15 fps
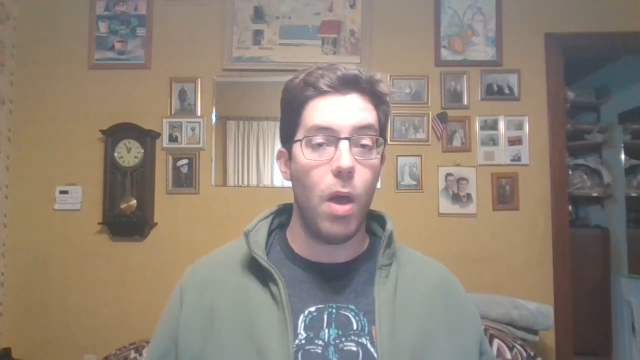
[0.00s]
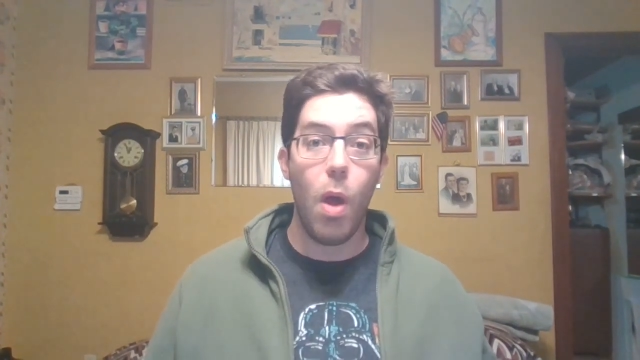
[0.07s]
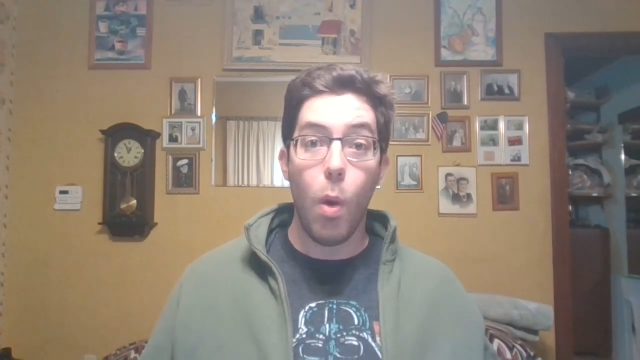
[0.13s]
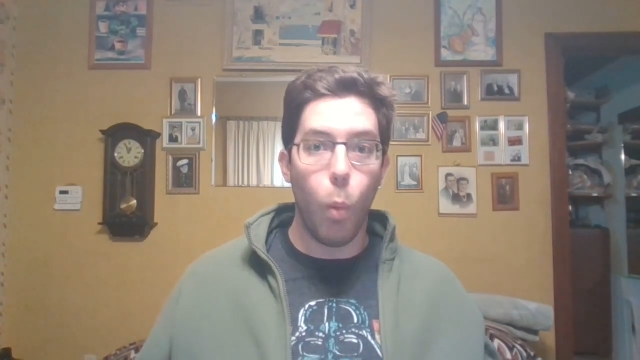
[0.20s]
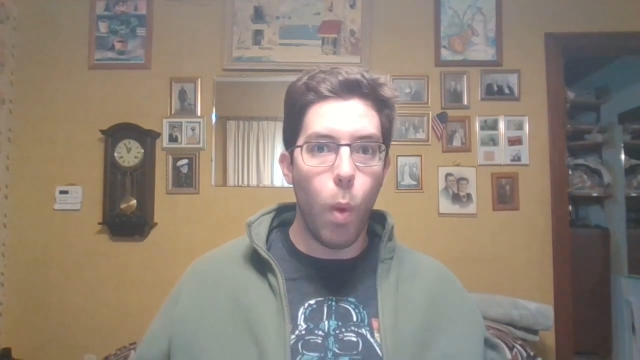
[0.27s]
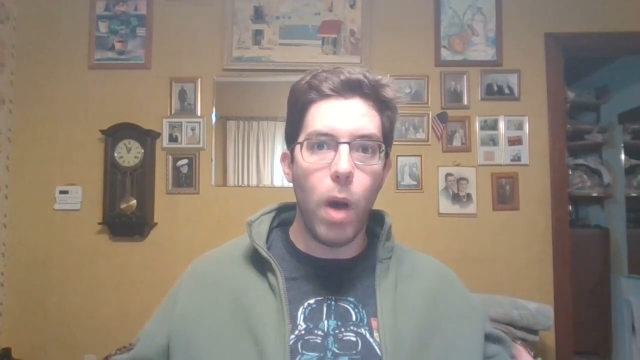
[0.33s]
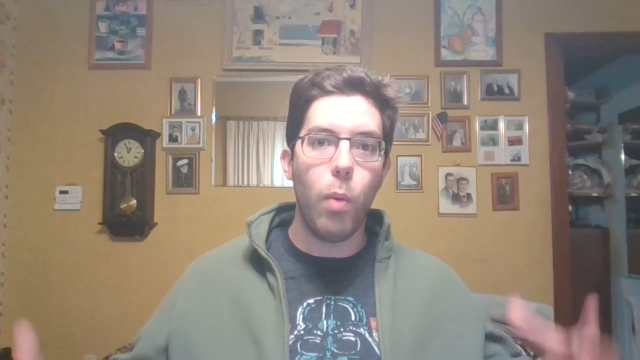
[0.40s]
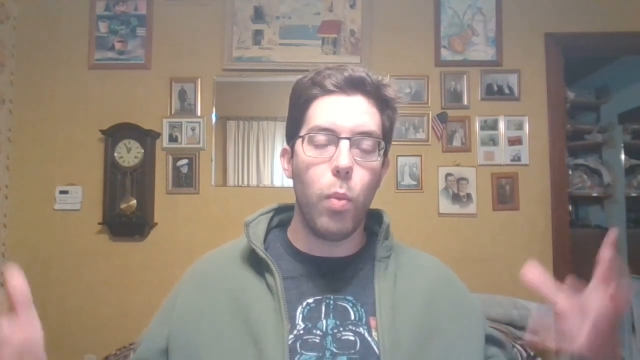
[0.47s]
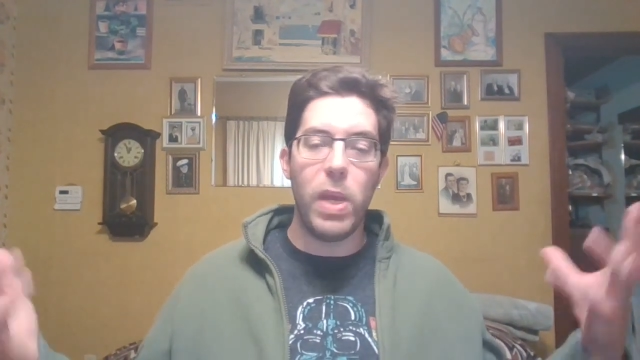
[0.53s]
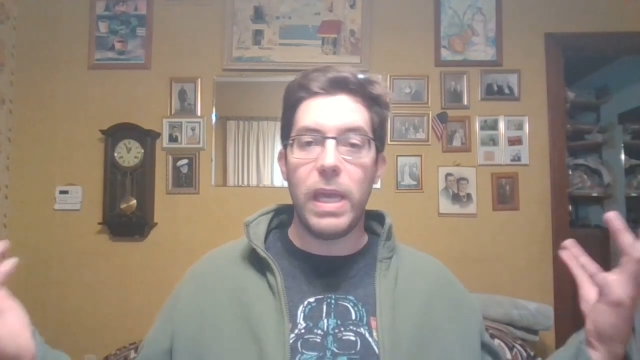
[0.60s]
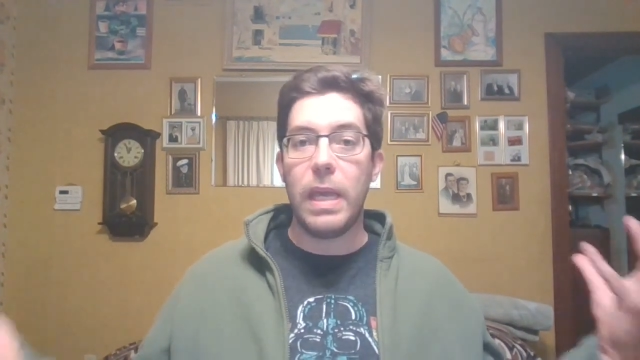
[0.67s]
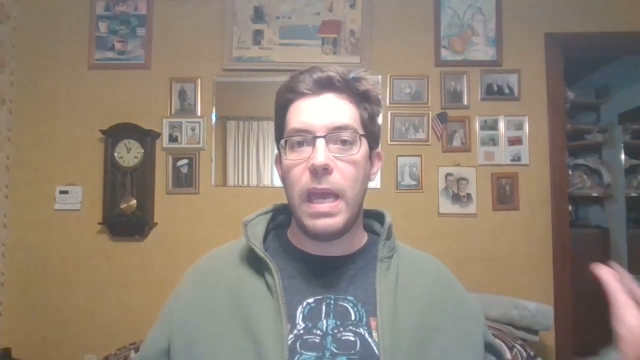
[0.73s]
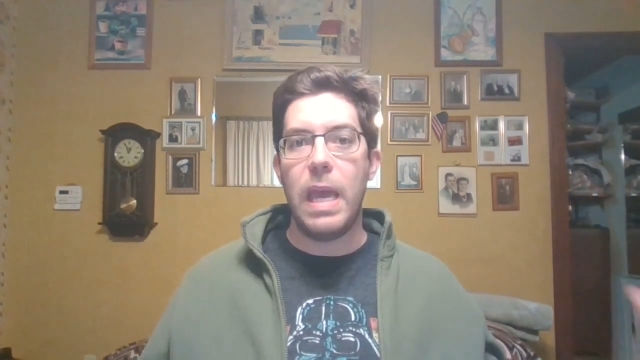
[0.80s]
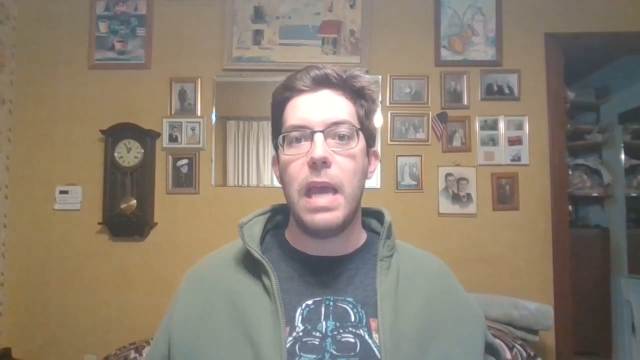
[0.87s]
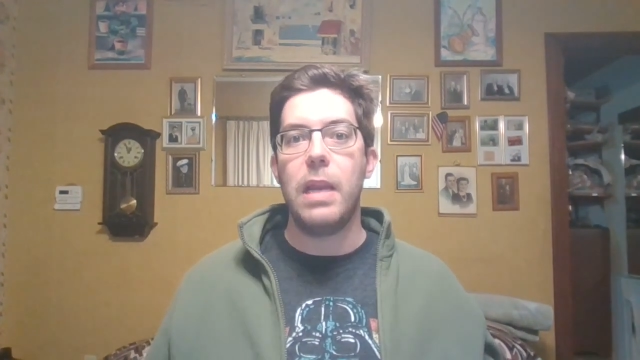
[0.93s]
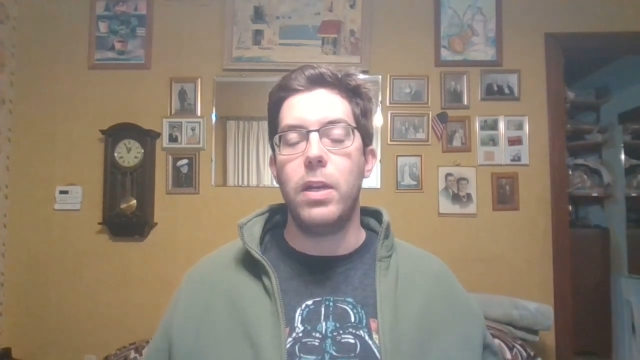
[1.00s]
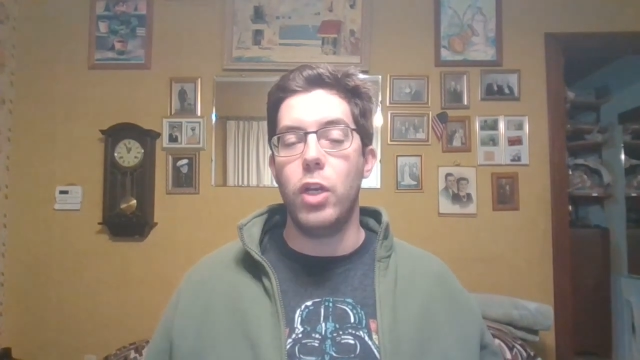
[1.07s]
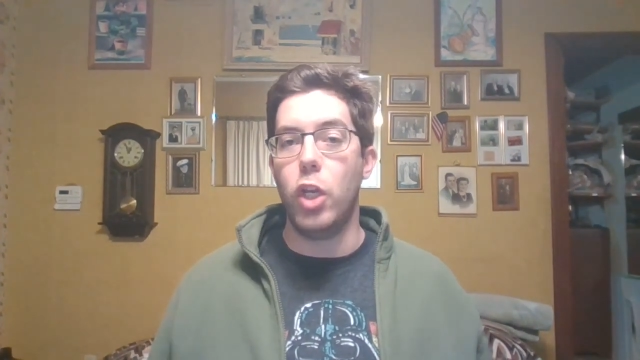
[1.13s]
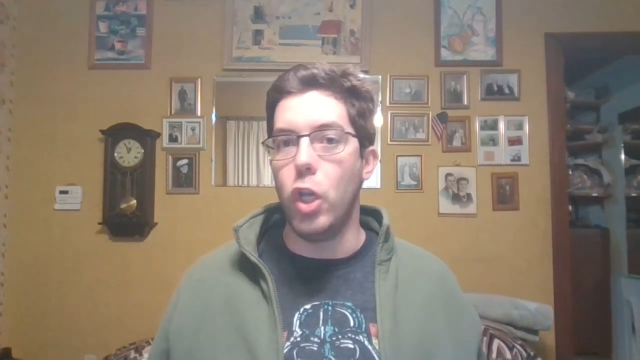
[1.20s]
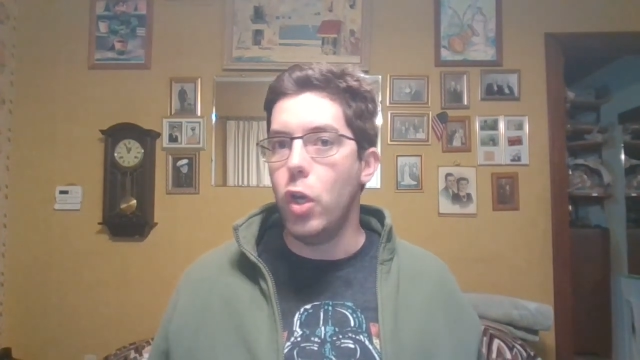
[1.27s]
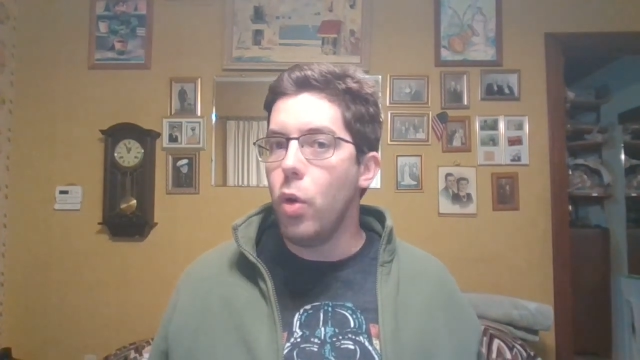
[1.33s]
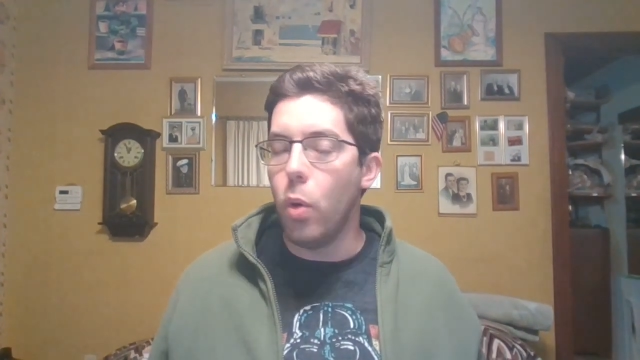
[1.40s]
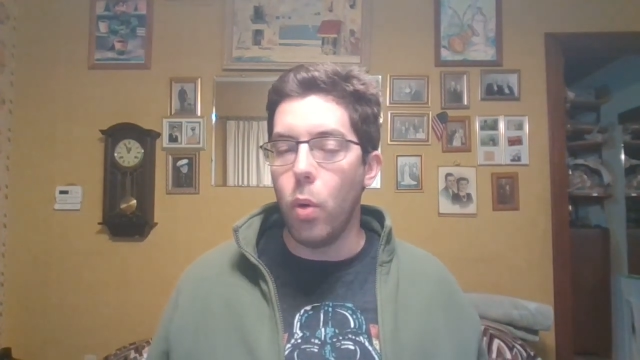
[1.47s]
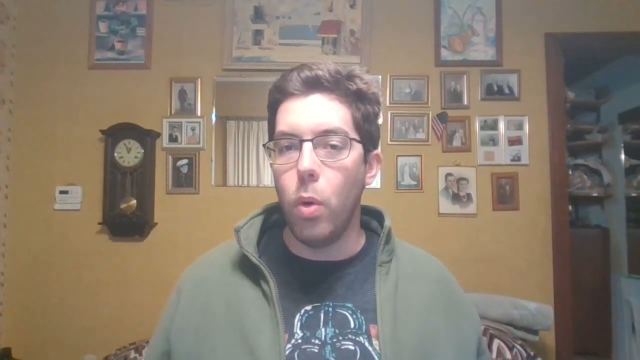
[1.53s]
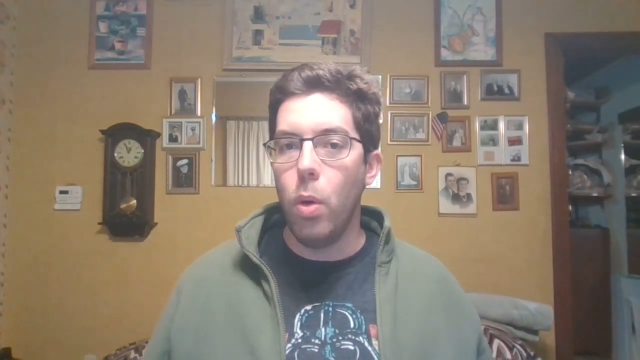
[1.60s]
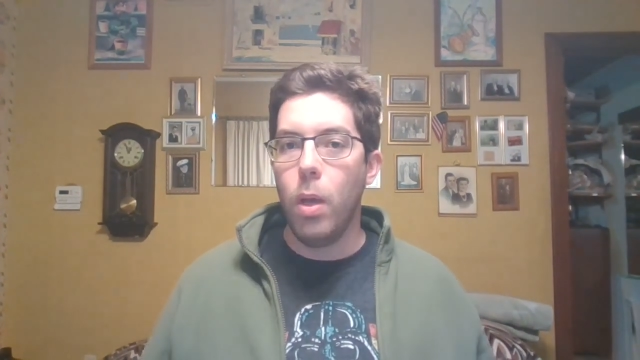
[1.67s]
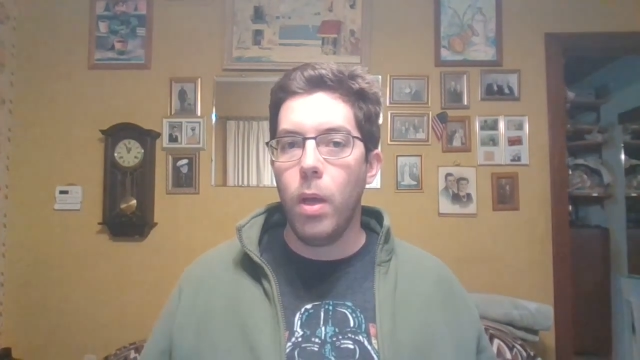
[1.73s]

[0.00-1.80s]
what we can't do